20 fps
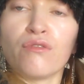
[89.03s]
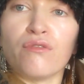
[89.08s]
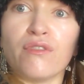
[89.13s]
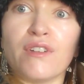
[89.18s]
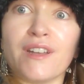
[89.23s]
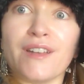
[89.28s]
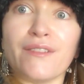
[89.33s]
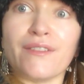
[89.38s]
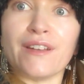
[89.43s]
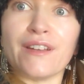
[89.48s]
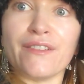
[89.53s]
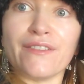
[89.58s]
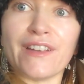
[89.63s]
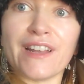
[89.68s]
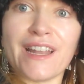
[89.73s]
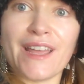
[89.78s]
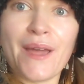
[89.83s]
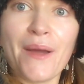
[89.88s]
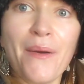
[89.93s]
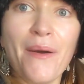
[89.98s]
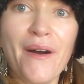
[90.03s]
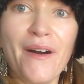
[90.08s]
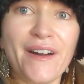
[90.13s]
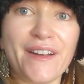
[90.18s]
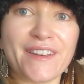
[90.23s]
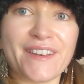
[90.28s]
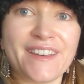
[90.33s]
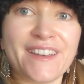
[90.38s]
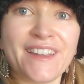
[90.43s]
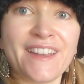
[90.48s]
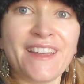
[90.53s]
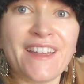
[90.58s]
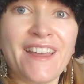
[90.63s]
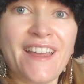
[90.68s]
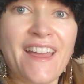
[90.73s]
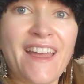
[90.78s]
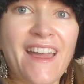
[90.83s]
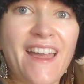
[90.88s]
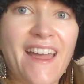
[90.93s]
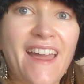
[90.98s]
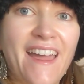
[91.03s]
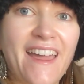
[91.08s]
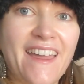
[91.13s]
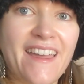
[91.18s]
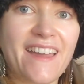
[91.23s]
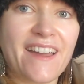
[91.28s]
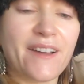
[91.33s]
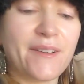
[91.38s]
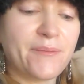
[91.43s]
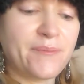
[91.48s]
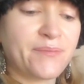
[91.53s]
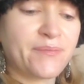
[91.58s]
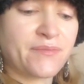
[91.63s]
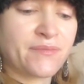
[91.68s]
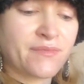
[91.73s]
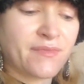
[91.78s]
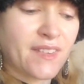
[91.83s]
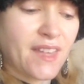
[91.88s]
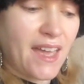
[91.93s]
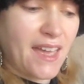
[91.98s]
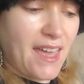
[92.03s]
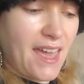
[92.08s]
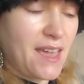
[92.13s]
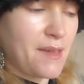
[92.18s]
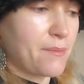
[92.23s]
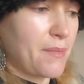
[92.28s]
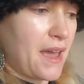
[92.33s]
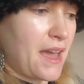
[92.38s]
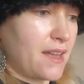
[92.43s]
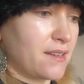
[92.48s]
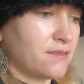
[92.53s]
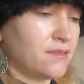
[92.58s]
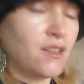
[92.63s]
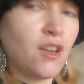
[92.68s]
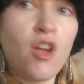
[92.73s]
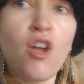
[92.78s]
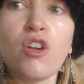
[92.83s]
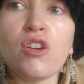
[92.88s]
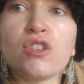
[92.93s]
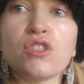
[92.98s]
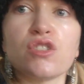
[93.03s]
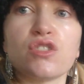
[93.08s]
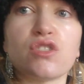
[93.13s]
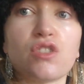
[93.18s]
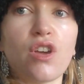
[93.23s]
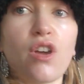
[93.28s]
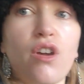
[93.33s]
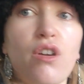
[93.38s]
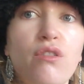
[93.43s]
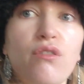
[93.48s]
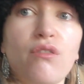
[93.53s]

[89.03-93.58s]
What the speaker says: really want a cake pan. So